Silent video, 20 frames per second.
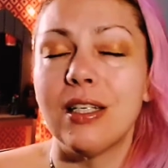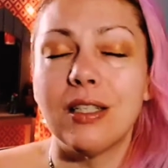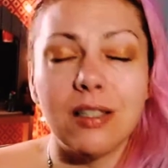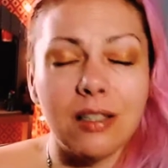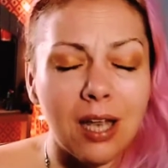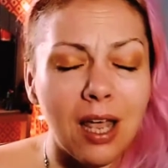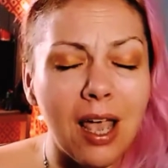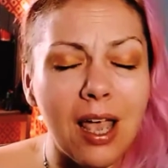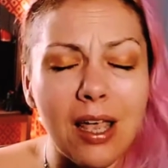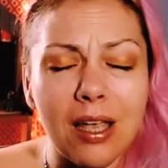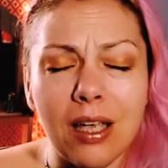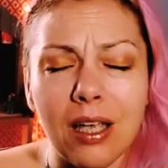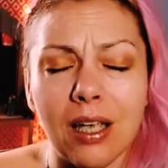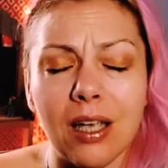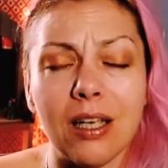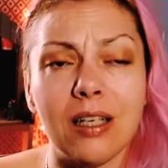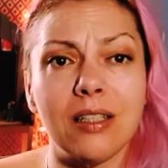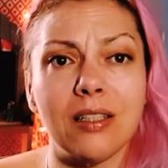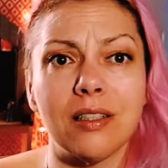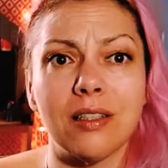Taking
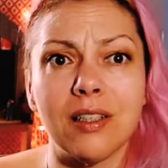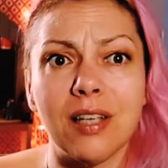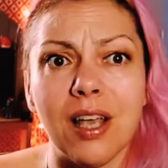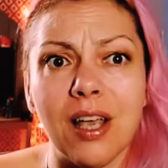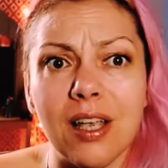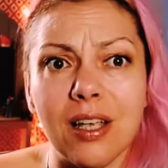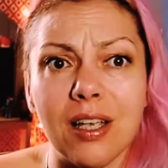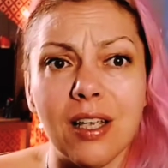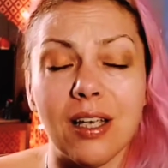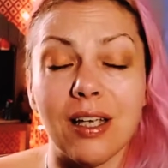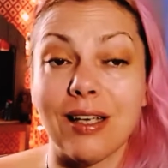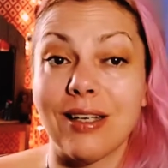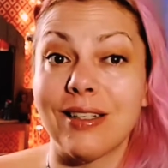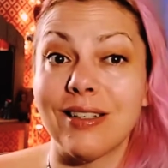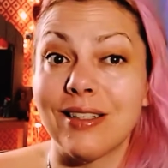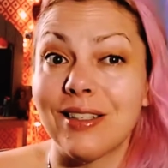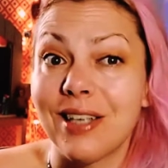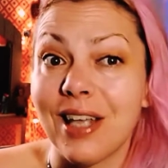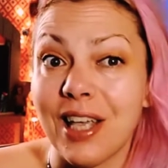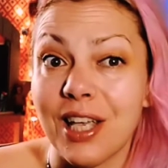and taking
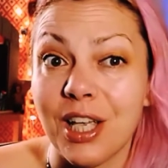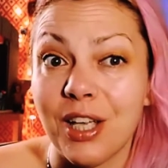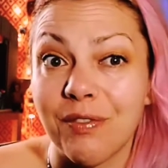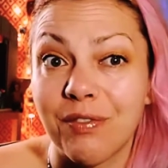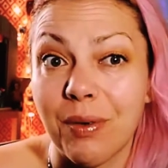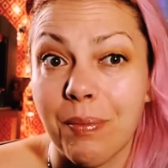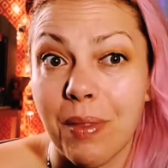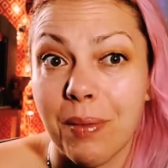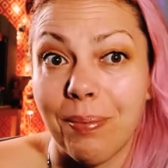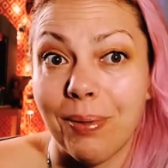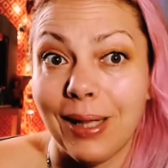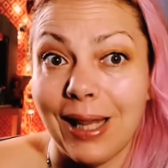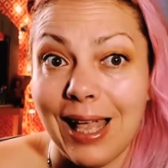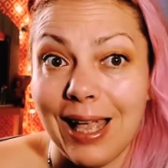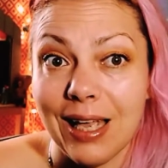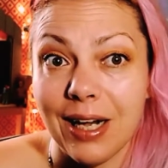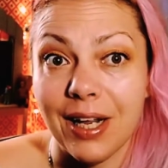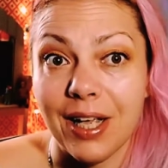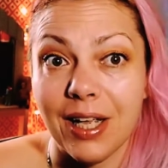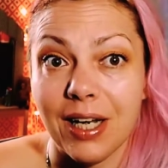and taking from the
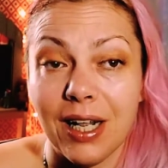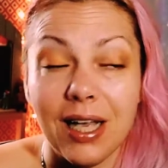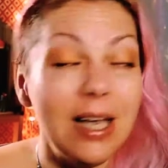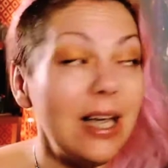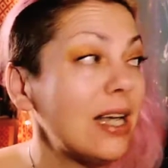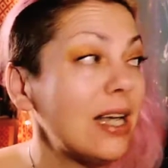planet.